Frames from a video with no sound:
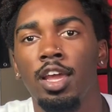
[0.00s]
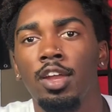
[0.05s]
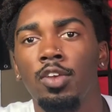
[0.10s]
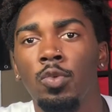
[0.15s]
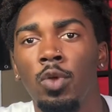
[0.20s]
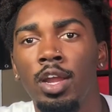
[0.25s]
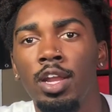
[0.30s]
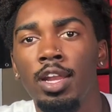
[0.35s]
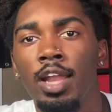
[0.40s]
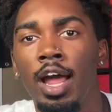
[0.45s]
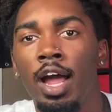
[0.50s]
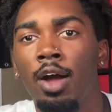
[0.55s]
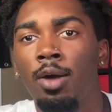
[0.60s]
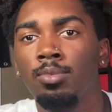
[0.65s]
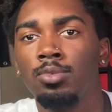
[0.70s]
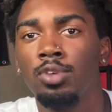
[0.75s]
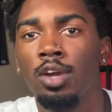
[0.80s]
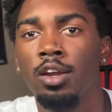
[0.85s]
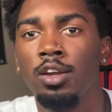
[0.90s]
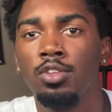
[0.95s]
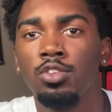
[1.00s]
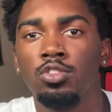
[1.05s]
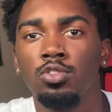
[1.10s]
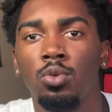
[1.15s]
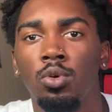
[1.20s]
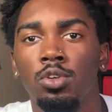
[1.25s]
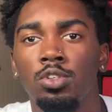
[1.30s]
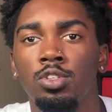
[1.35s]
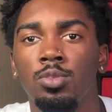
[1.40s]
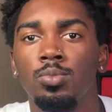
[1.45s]
Right now, I'm trying to
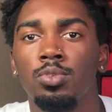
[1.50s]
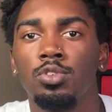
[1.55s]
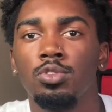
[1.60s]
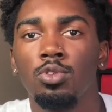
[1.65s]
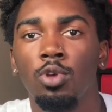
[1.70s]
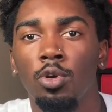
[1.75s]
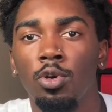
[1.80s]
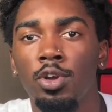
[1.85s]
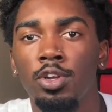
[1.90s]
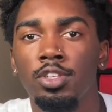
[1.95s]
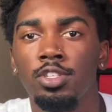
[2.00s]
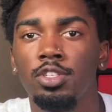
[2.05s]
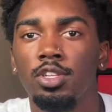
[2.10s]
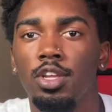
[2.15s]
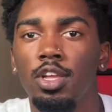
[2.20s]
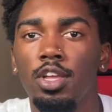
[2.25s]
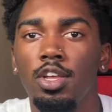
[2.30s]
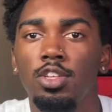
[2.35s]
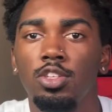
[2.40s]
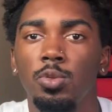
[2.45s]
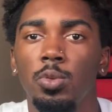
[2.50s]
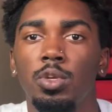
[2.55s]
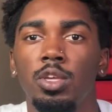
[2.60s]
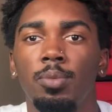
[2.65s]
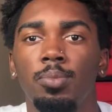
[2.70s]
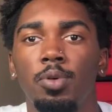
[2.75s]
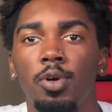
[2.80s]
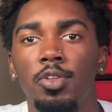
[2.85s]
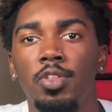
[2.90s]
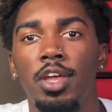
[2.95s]
source some storage so we can
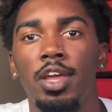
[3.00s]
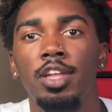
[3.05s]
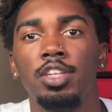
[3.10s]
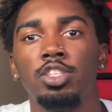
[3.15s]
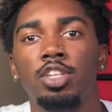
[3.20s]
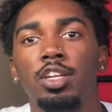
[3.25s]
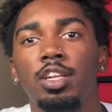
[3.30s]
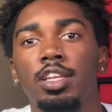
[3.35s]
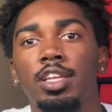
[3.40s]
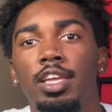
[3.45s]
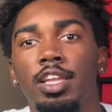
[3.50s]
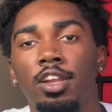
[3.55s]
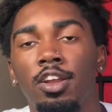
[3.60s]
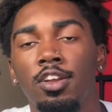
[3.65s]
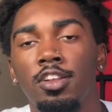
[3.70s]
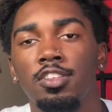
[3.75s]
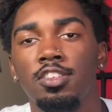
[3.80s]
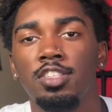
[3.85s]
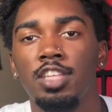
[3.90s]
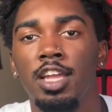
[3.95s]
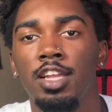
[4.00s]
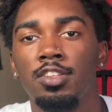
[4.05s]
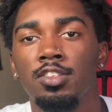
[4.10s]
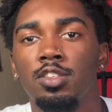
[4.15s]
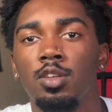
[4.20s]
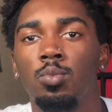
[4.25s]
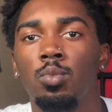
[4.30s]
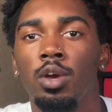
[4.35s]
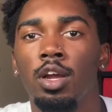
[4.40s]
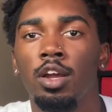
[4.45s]
pull the engine and get it on a stand
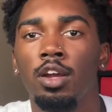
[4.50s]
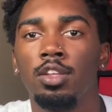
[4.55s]
somewhere,